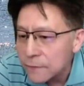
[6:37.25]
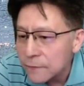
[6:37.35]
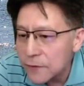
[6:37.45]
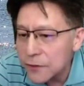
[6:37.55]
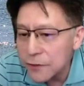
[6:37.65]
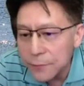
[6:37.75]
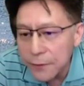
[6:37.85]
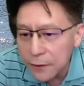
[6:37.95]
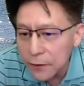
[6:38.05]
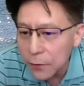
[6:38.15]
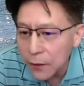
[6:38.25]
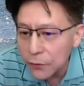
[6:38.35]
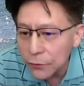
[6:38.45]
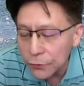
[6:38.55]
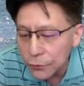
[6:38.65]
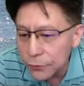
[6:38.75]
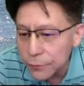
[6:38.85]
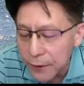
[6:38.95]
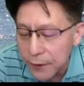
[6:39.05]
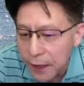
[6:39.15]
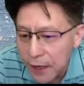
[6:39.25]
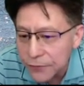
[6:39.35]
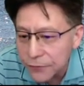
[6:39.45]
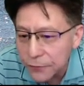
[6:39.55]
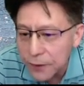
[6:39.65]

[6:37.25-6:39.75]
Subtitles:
So typically 1 or 2 PIs from